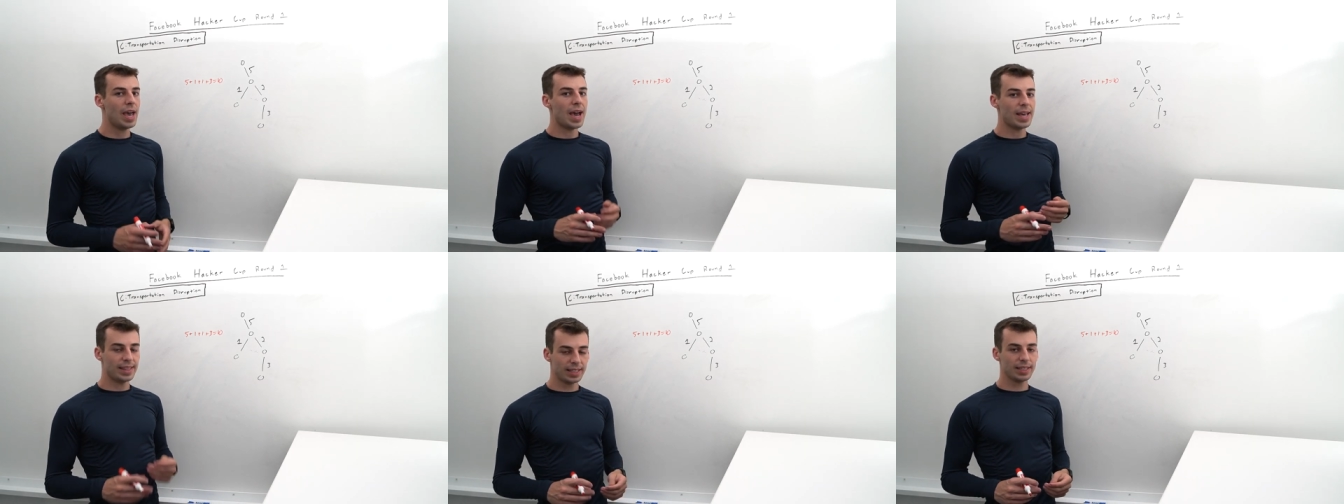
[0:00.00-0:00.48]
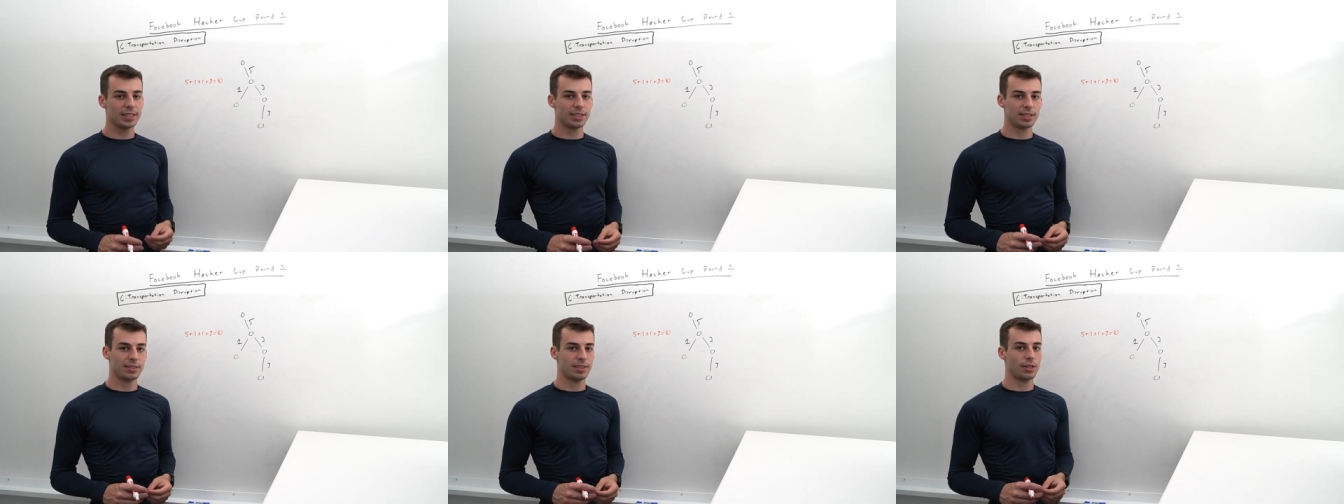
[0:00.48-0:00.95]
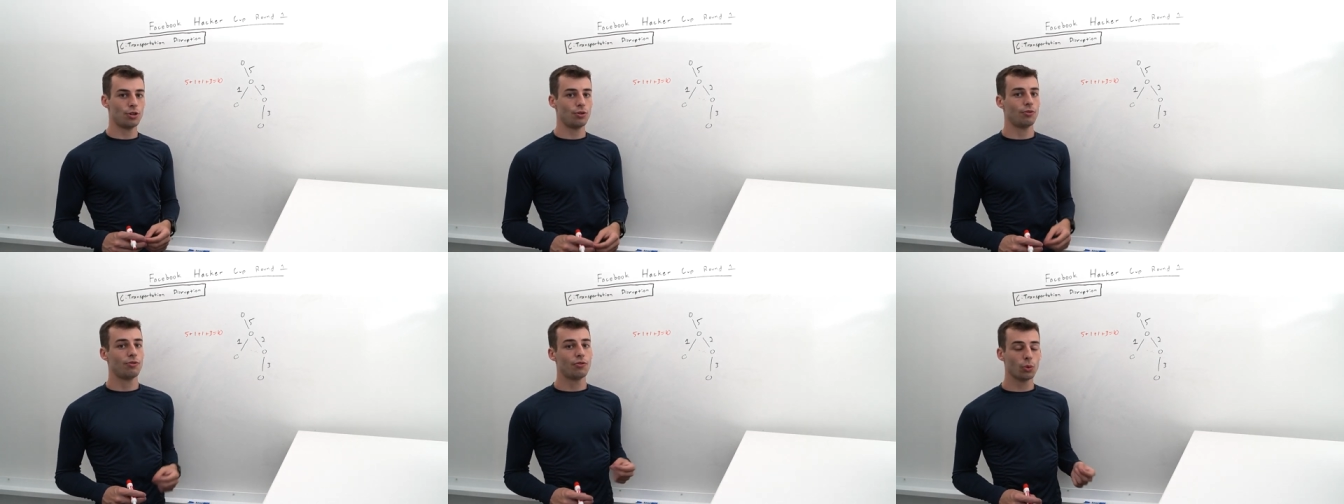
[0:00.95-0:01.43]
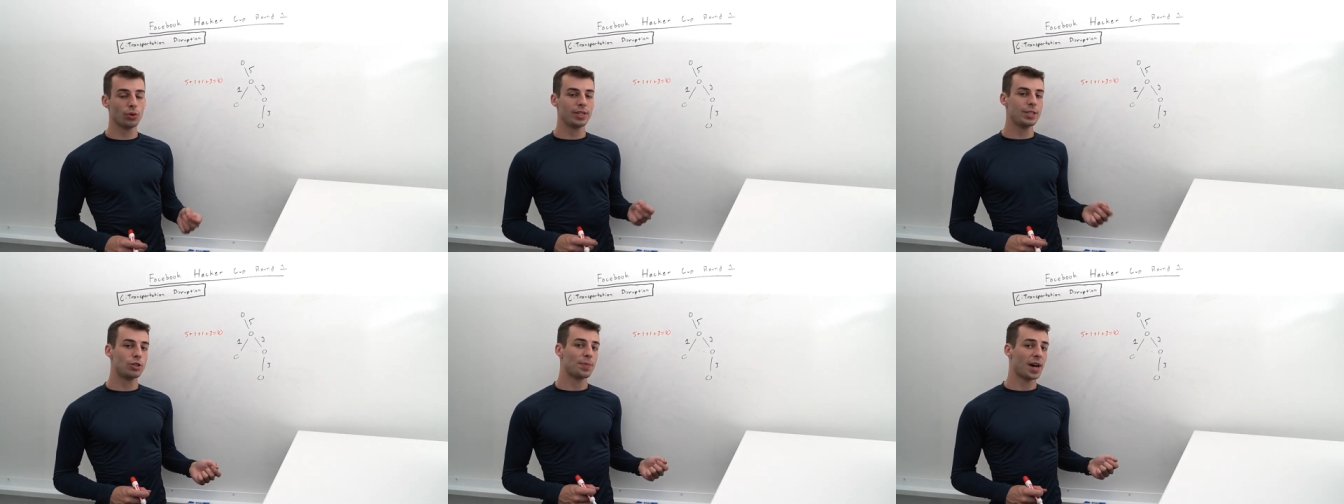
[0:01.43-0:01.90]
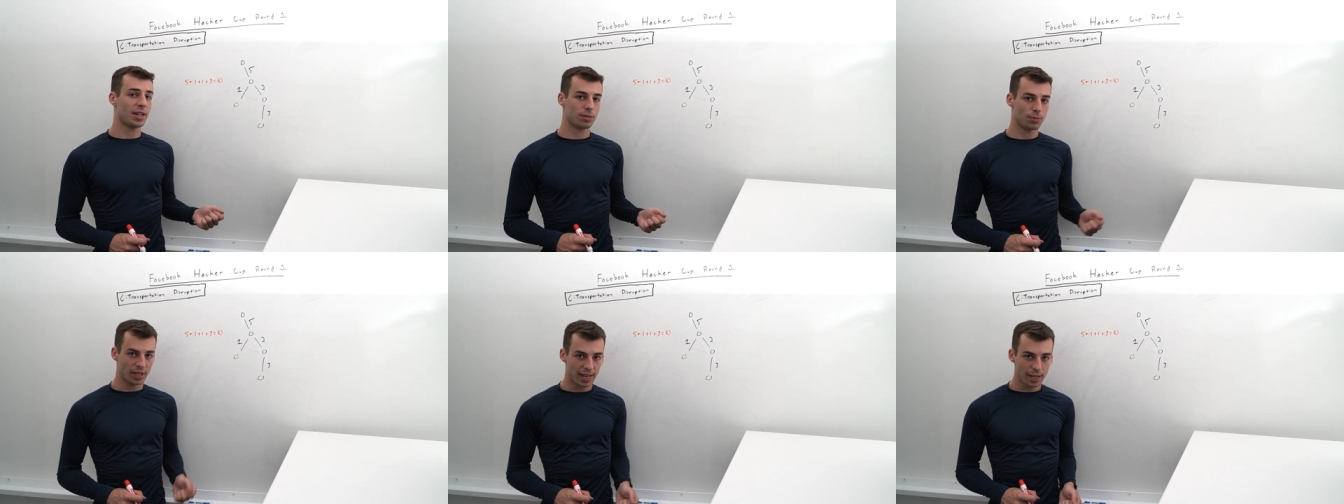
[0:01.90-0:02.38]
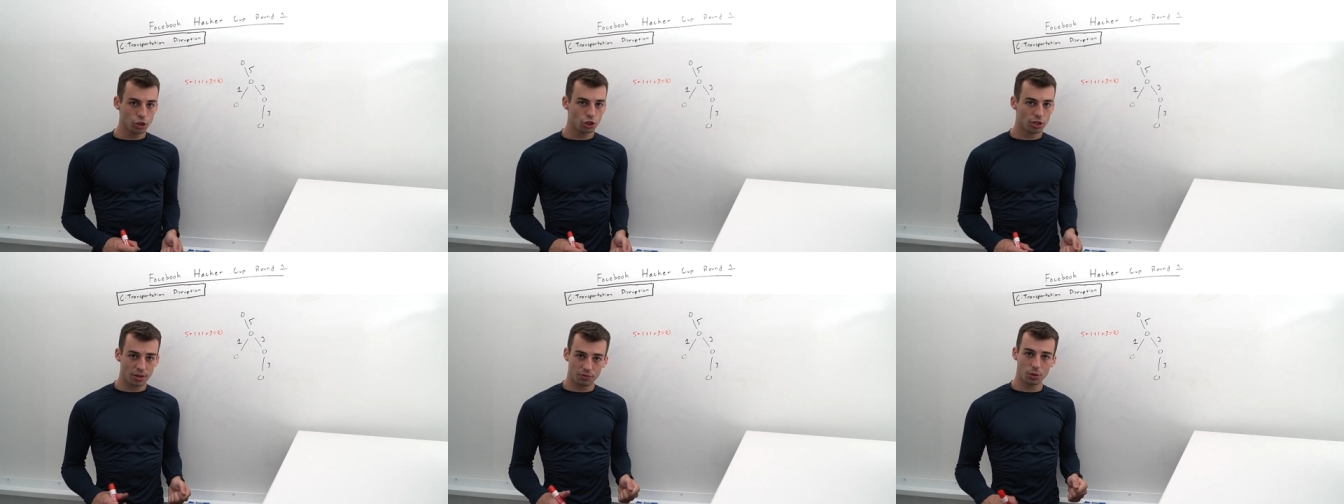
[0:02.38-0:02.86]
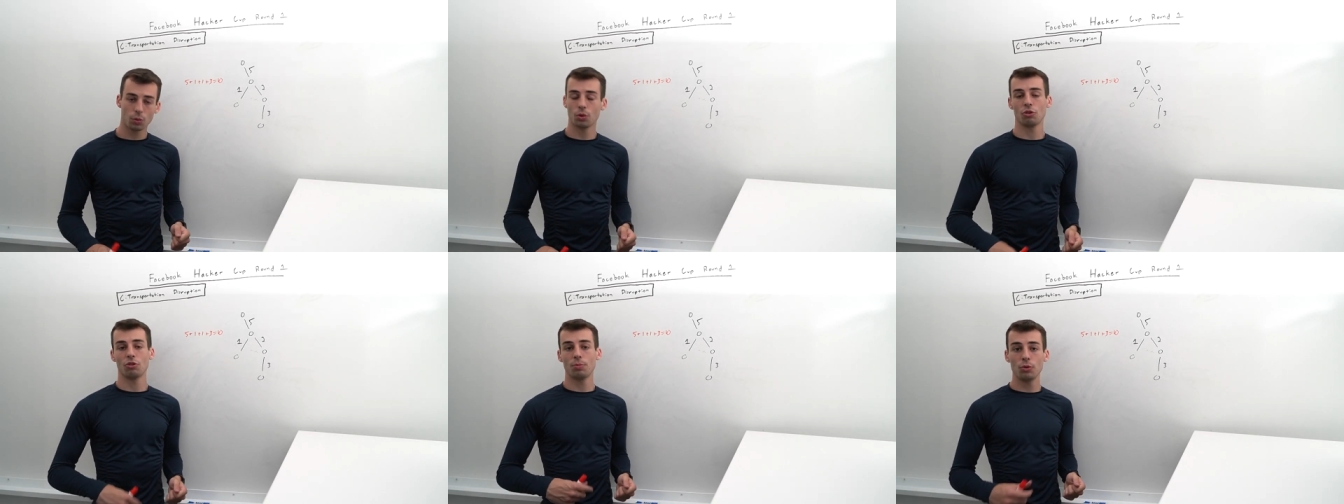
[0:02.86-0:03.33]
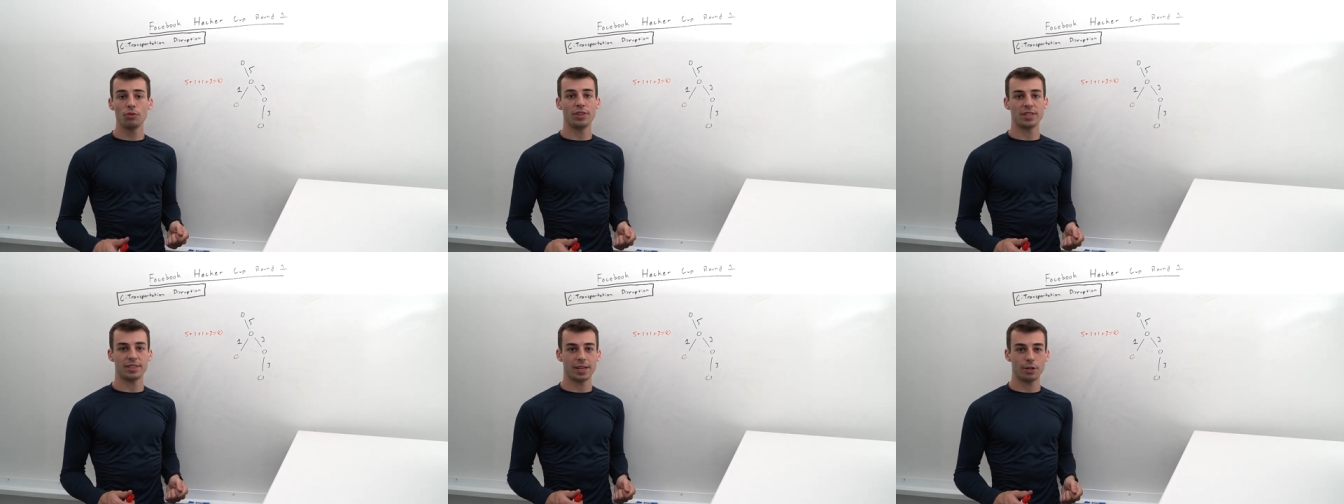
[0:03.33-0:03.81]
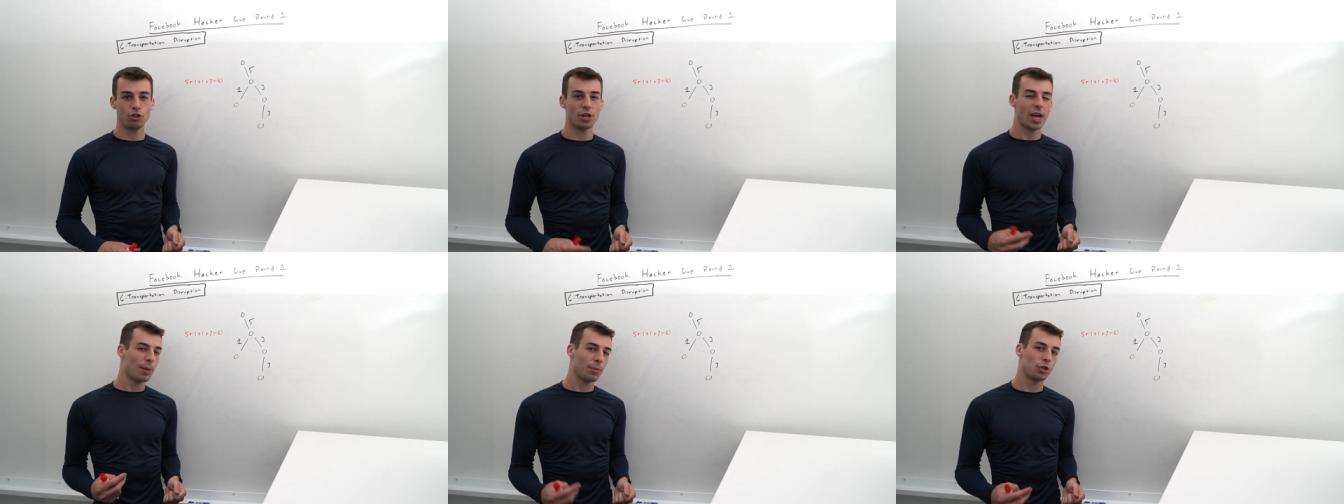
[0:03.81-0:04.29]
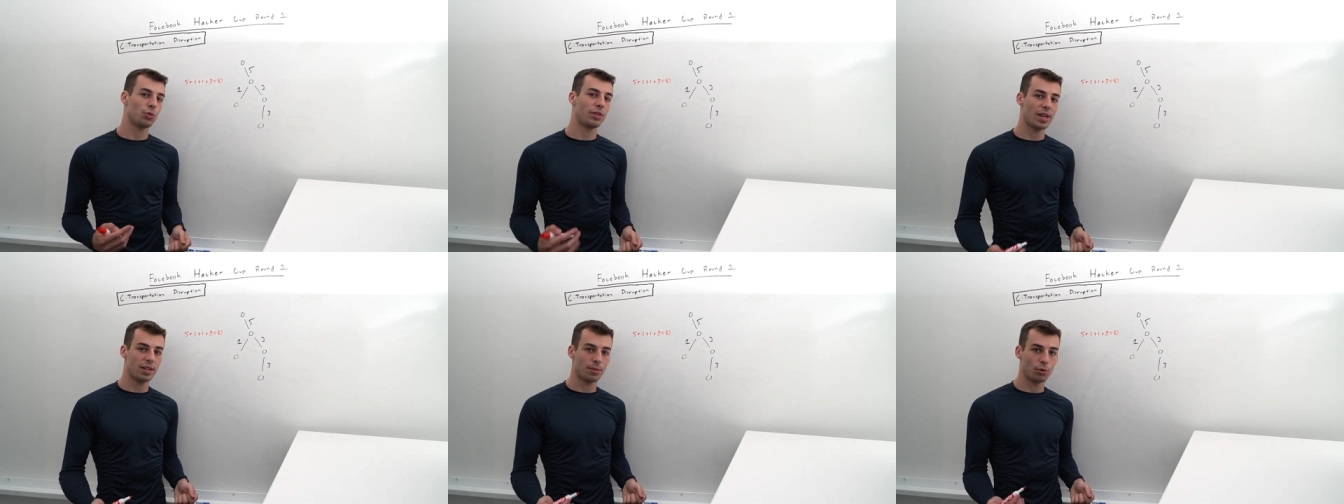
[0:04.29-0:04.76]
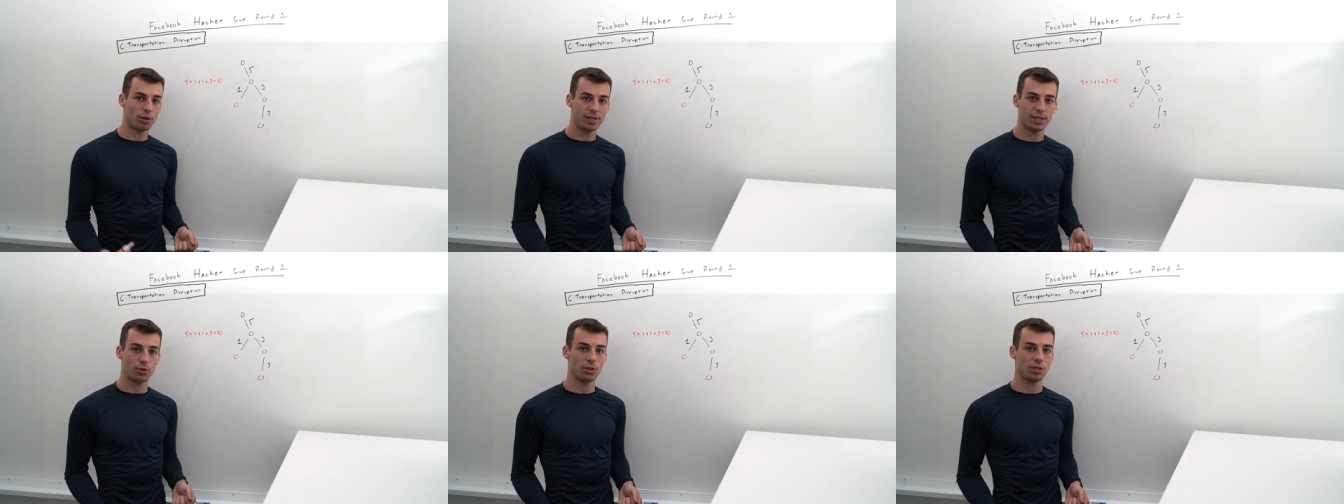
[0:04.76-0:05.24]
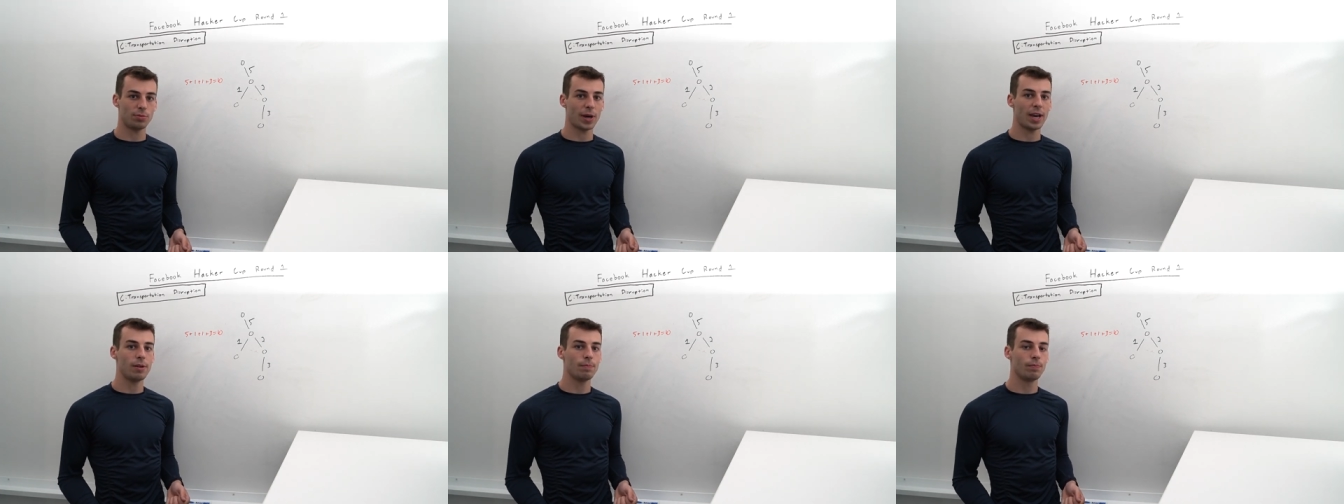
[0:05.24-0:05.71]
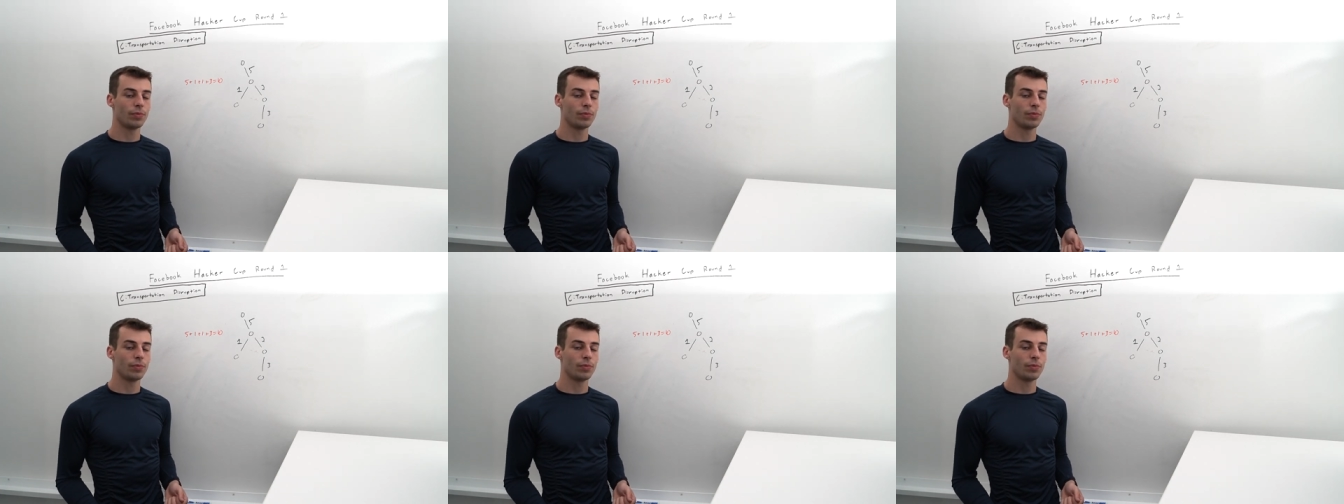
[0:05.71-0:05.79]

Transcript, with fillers: And then let's consider for each possible edge, if we were to remove this edge, how much would that number decrease by?